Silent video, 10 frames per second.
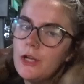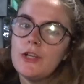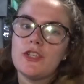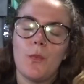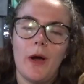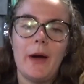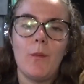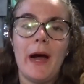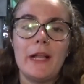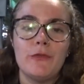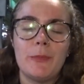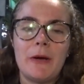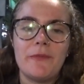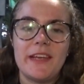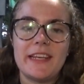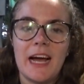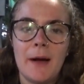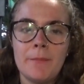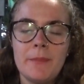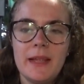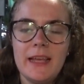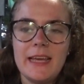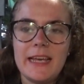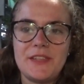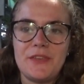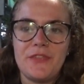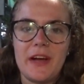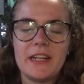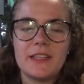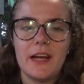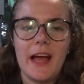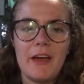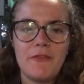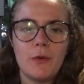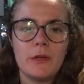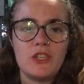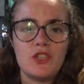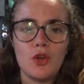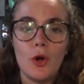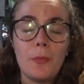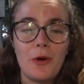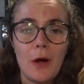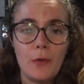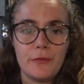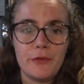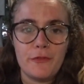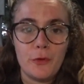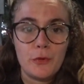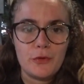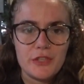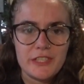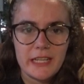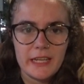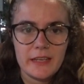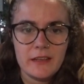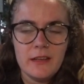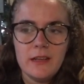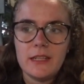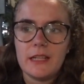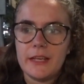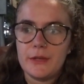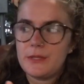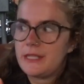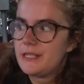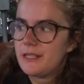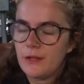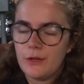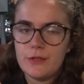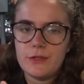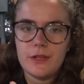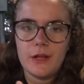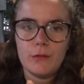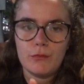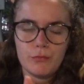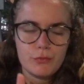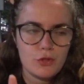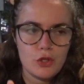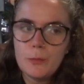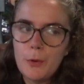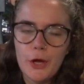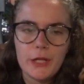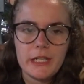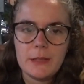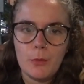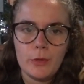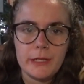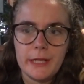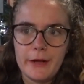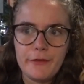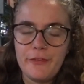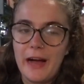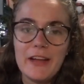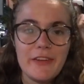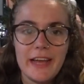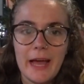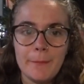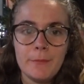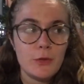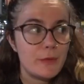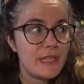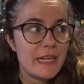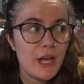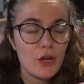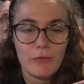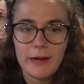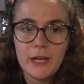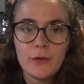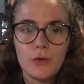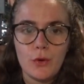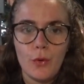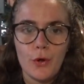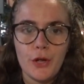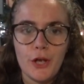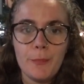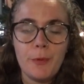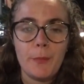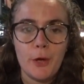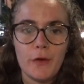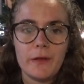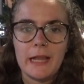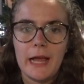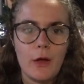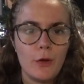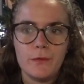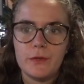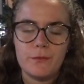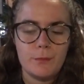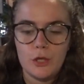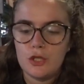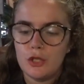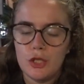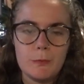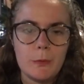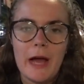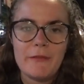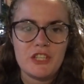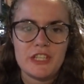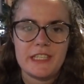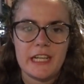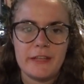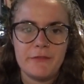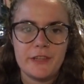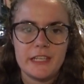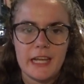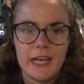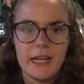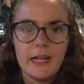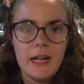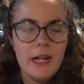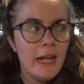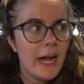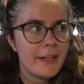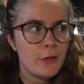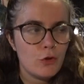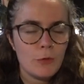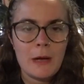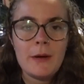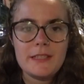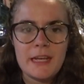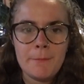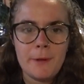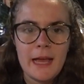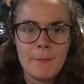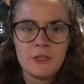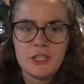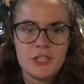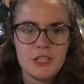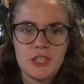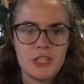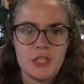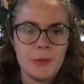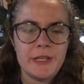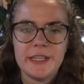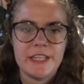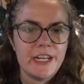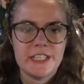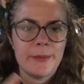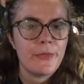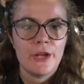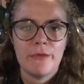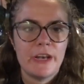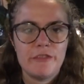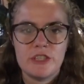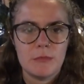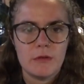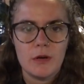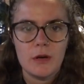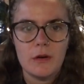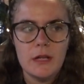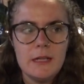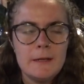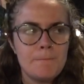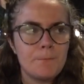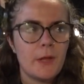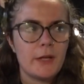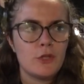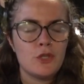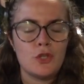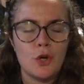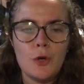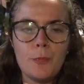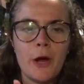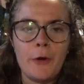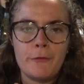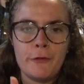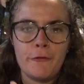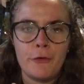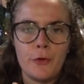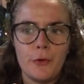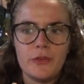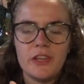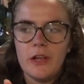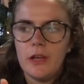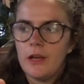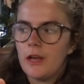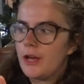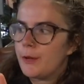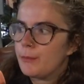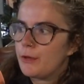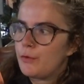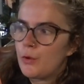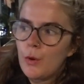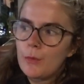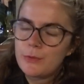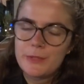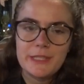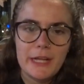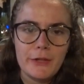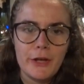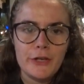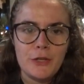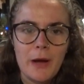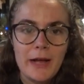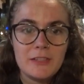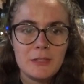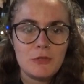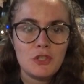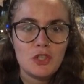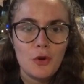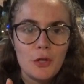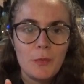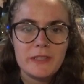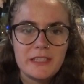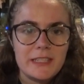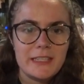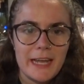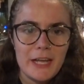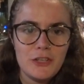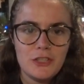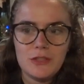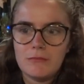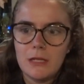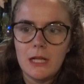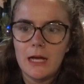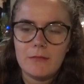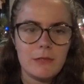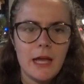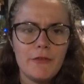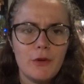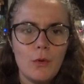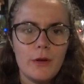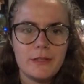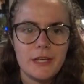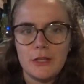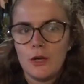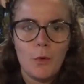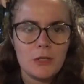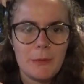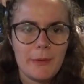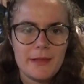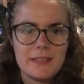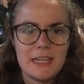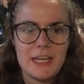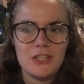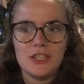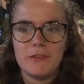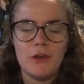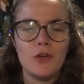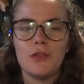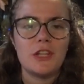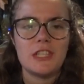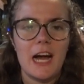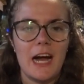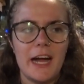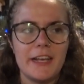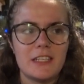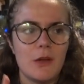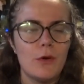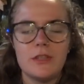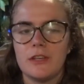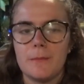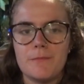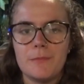So what I love about Vietnam is the fact that everyone is so proud of the food that they're selling. Like you see sellers super early in the morning, like 5 a.m. You'll see a granny on the corner preparing like all of the soup or whatever she's selling for the day. And then you'll come out at 10 p.m. and she's doing the exact same thing ready for tomorrow. Like they're so proud of their food. If you go up to a seller and you ask them to show you what's in the dish, they're like, yeah, of course, like you can watch me make this dish. They've got nothing to hide, it's awesome.